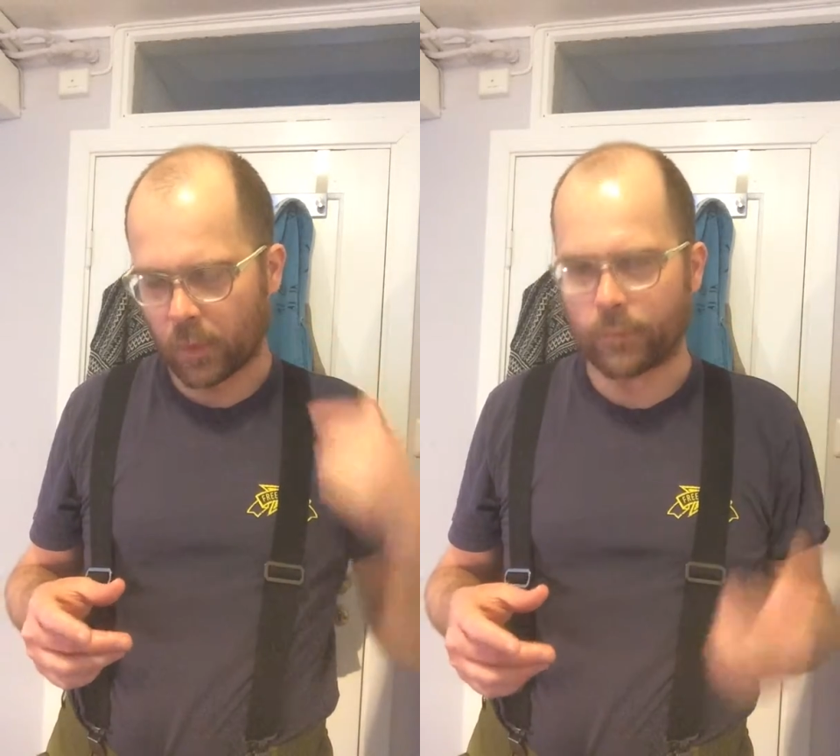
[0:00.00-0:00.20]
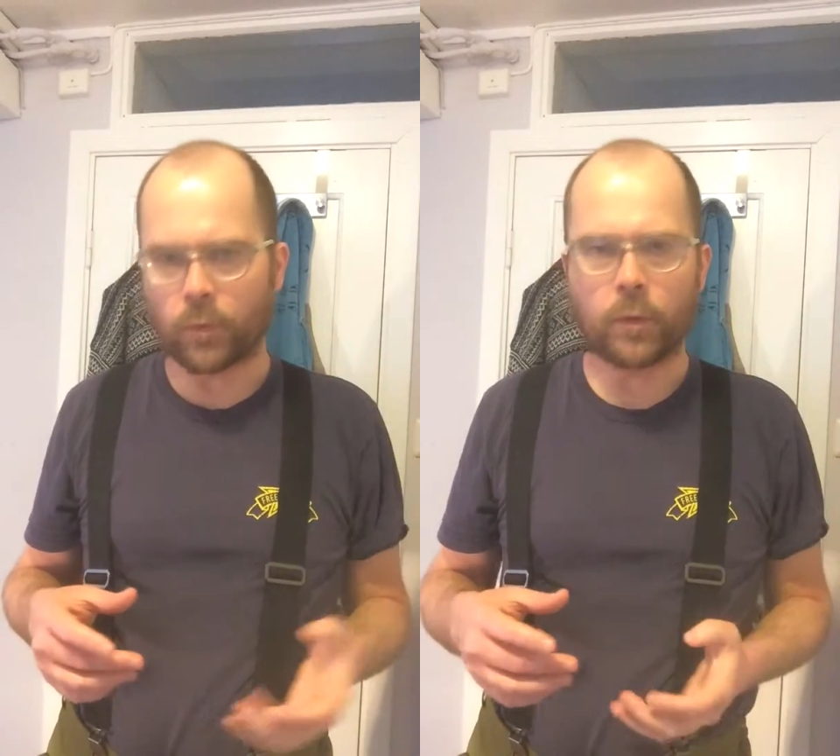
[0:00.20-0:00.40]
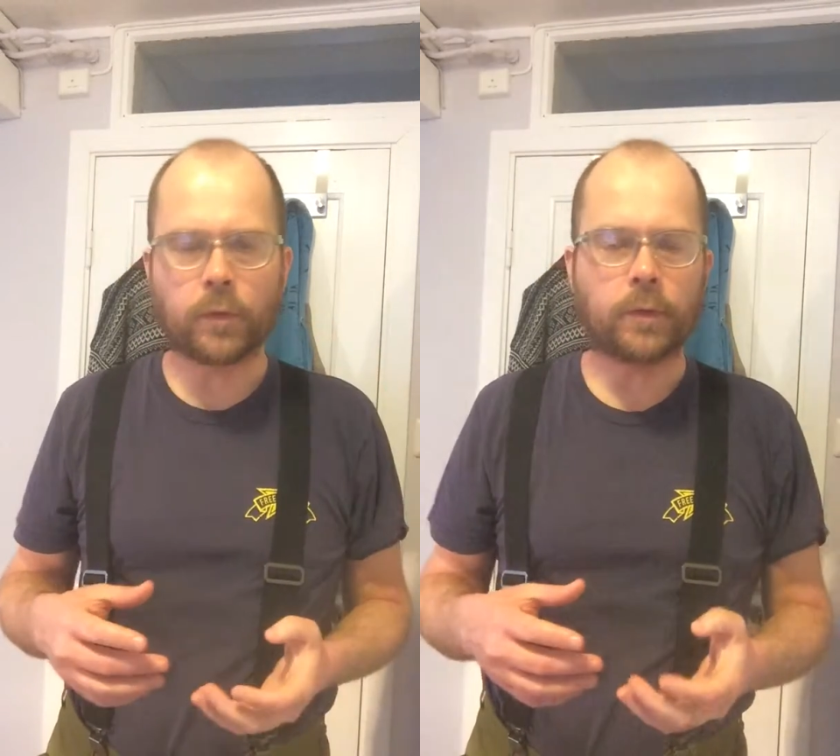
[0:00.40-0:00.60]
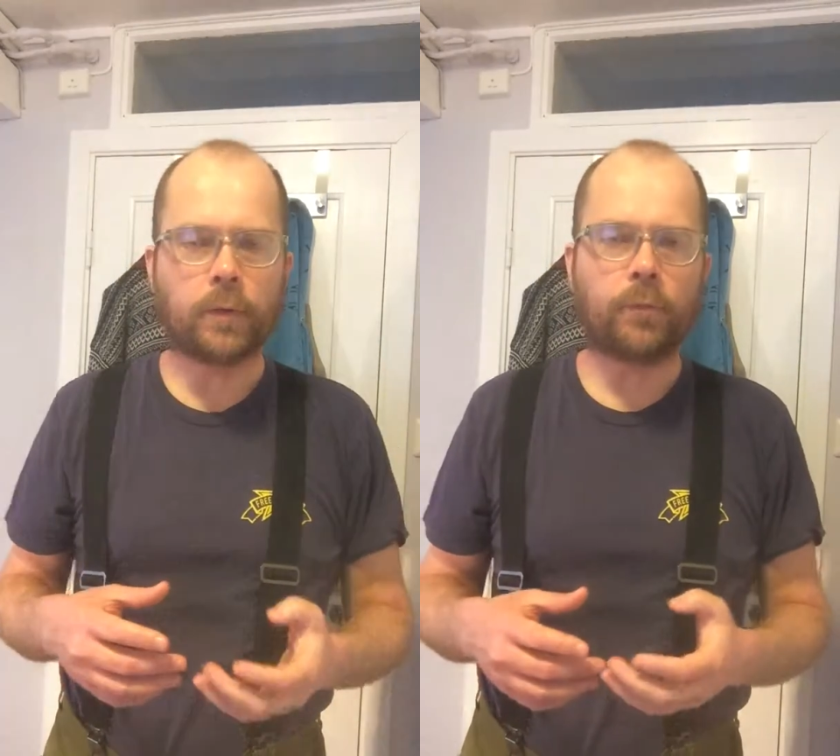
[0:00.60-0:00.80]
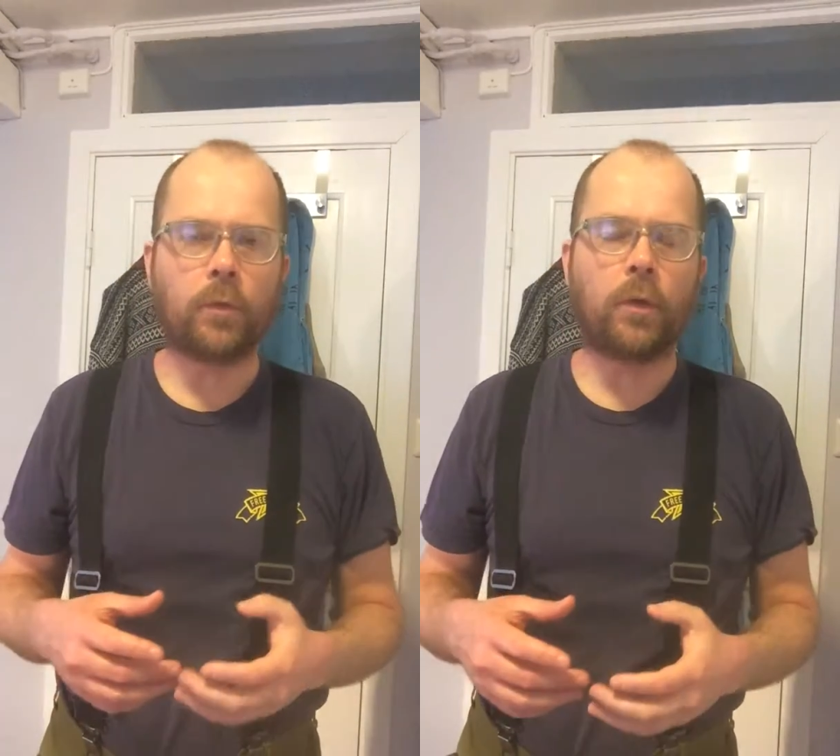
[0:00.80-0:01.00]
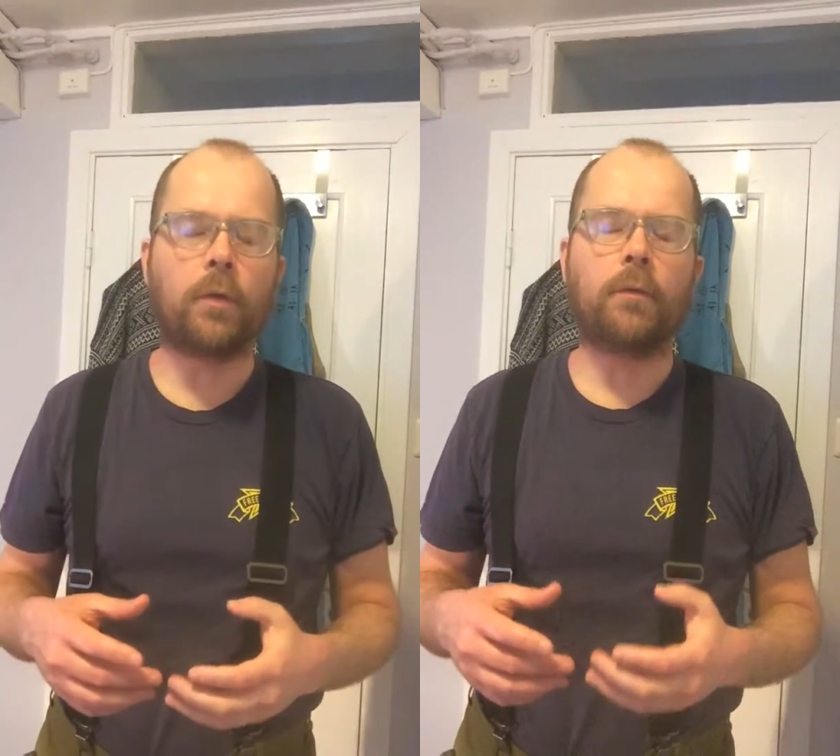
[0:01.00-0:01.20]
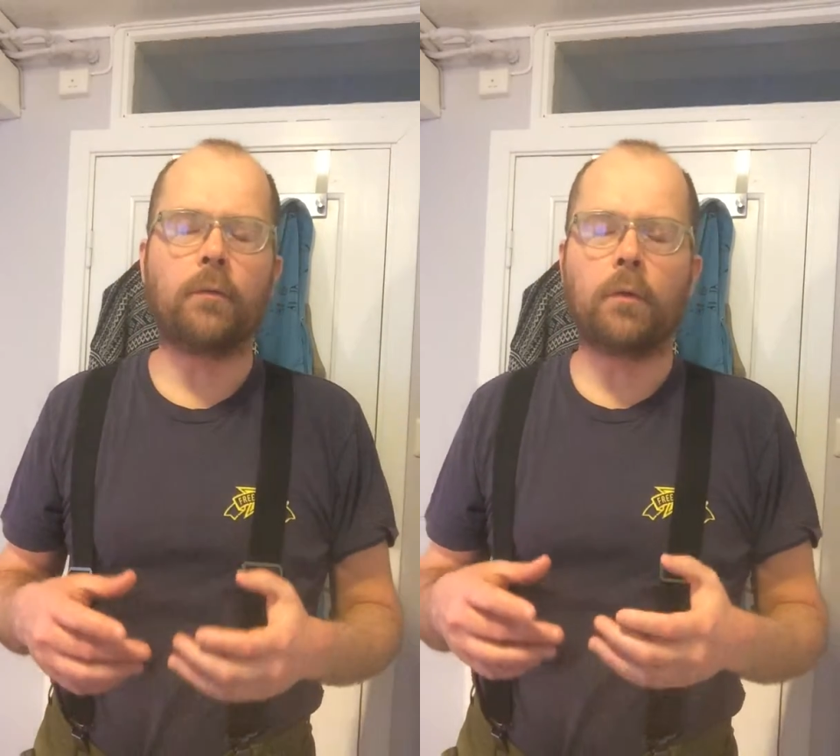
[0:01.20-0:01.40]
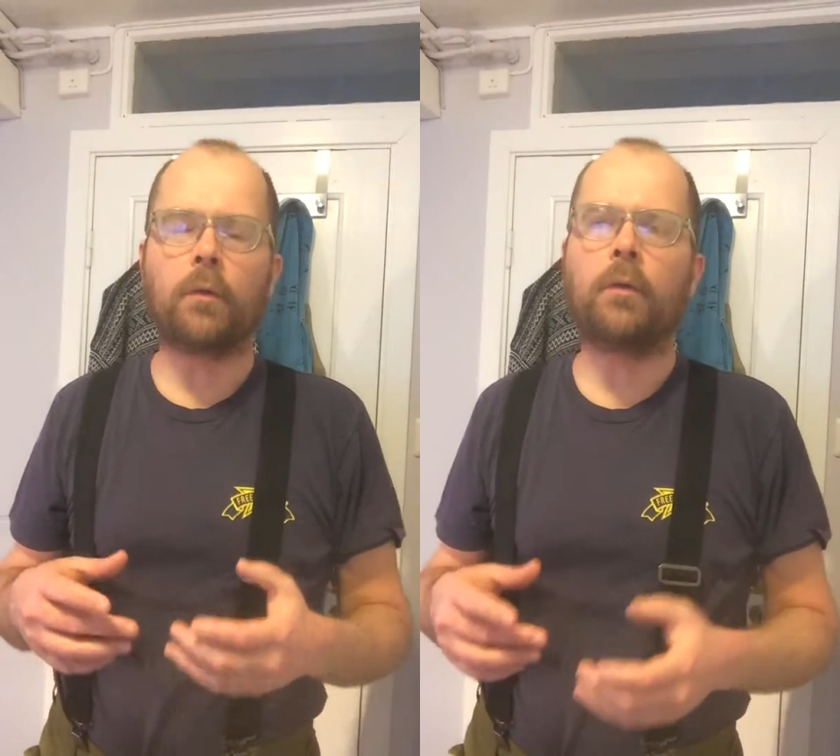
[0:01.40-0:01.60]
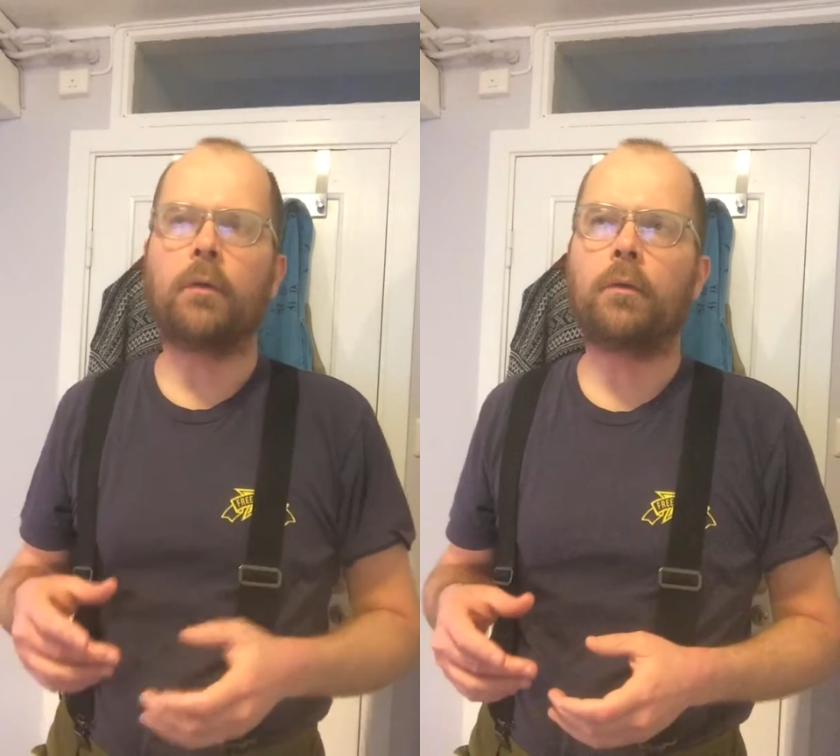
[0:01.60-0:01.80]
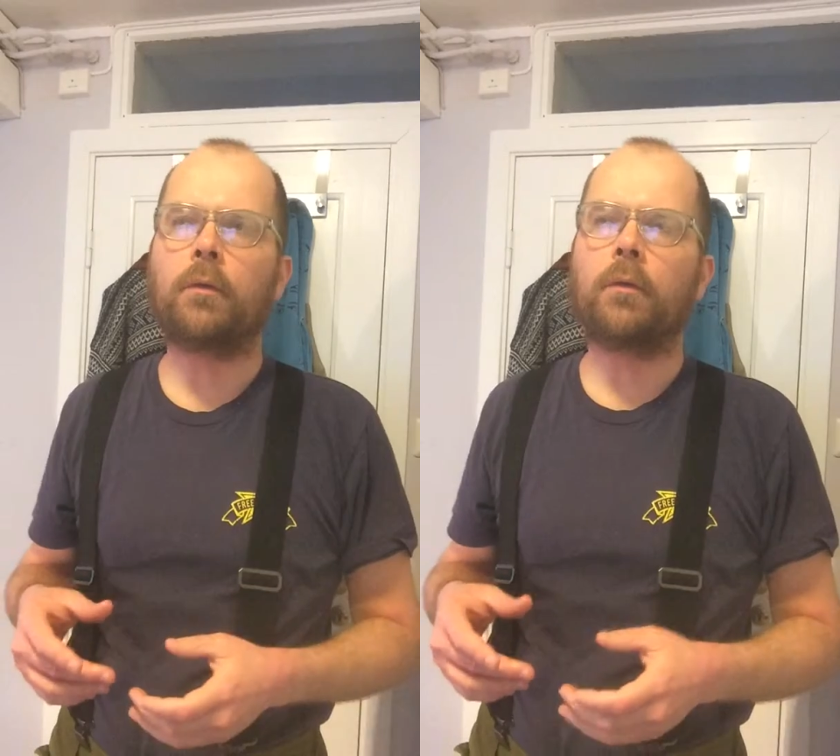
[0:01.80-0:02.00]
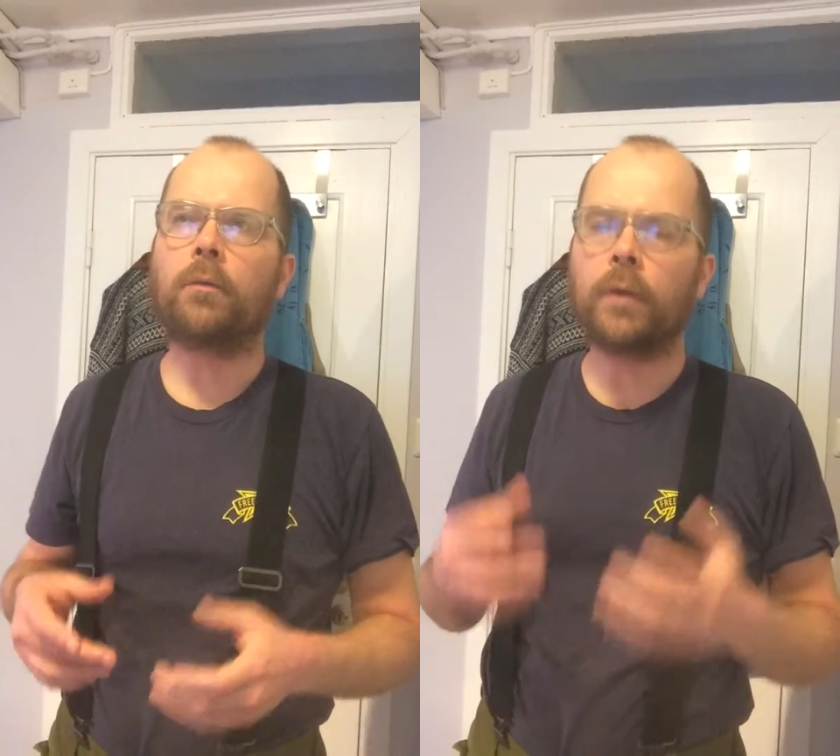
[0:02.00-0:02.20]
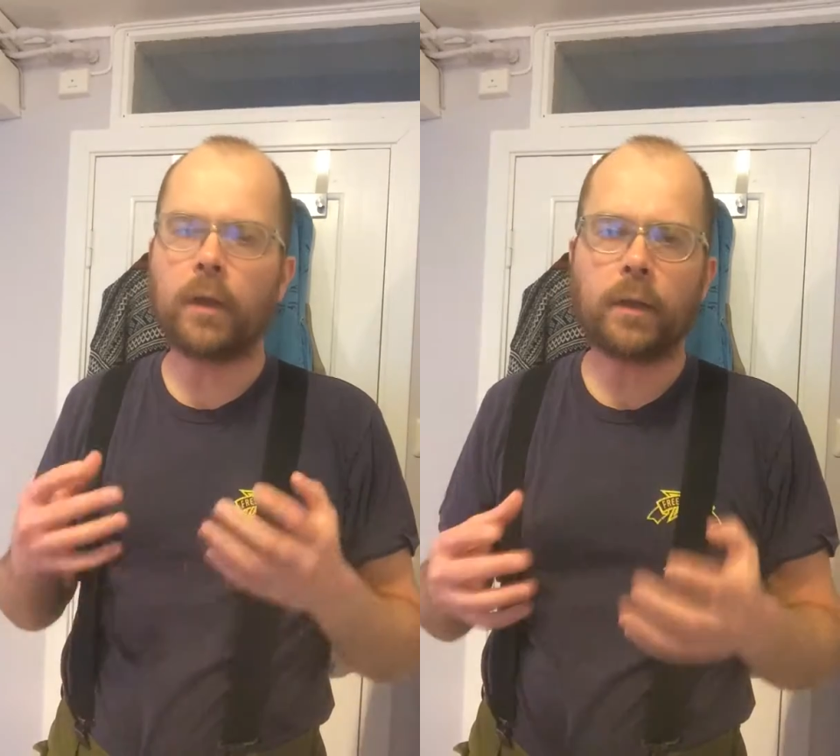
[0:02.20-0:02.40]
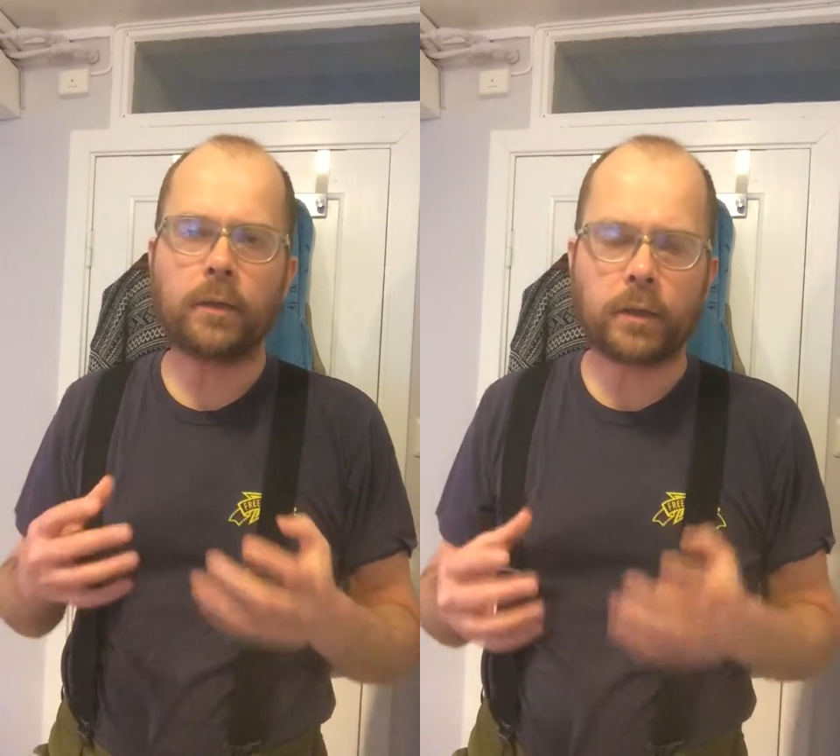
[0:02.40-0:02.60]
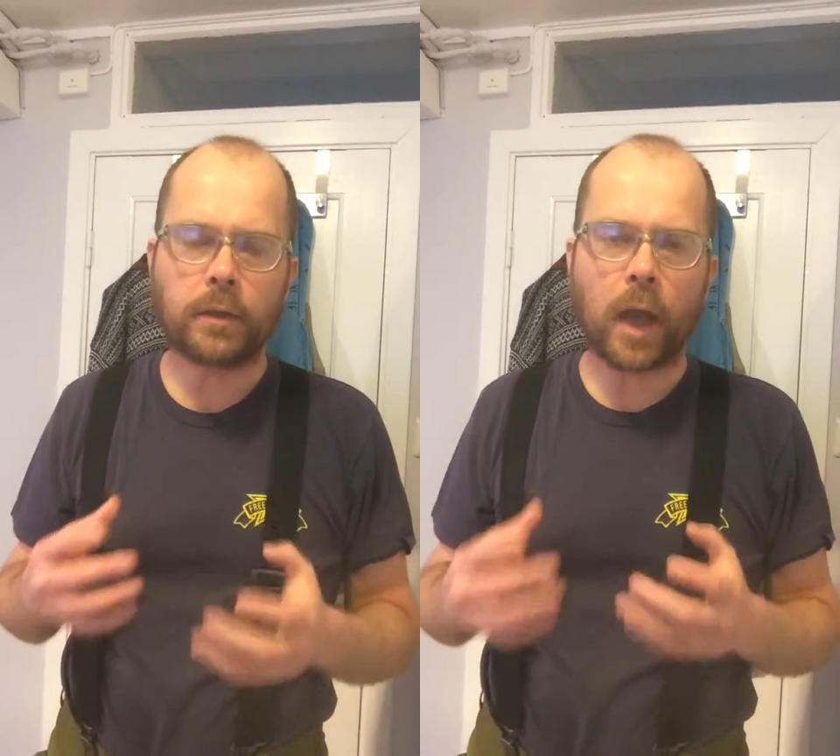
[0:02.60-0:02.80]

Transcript: if you really